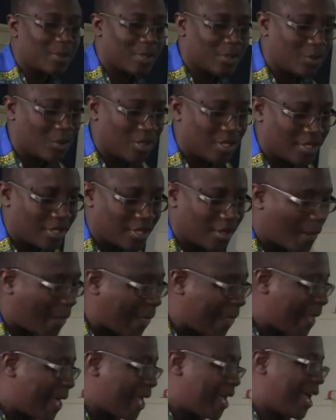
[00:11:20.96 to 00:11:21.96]
pesos.
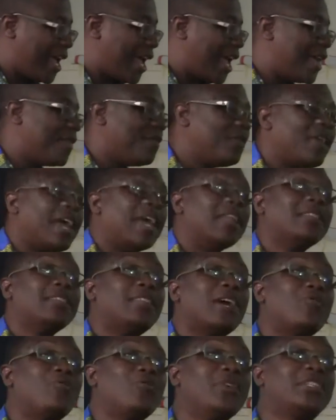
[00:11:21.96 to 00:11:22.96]
And then
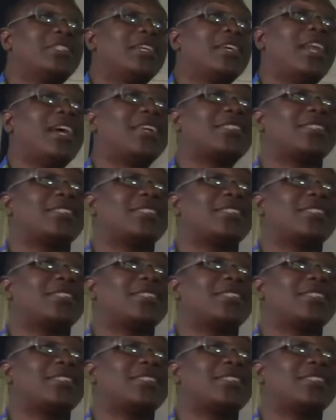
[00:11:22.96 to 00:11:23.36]
the retailer